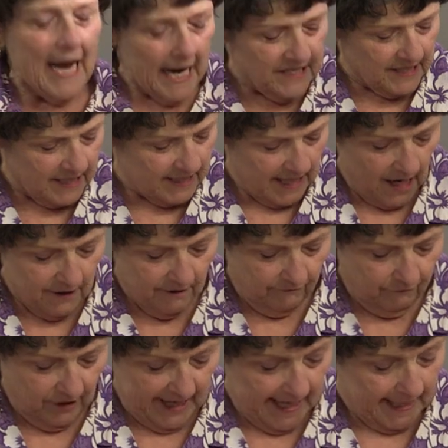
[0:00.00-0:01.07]
instead
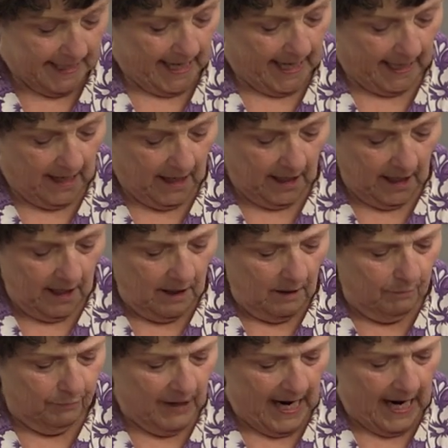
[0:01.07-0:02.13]
of reading,
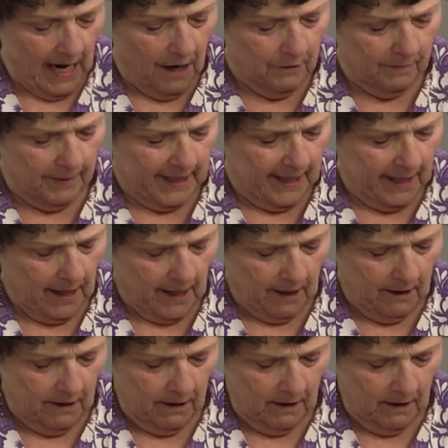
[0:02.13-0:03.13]
brown bear,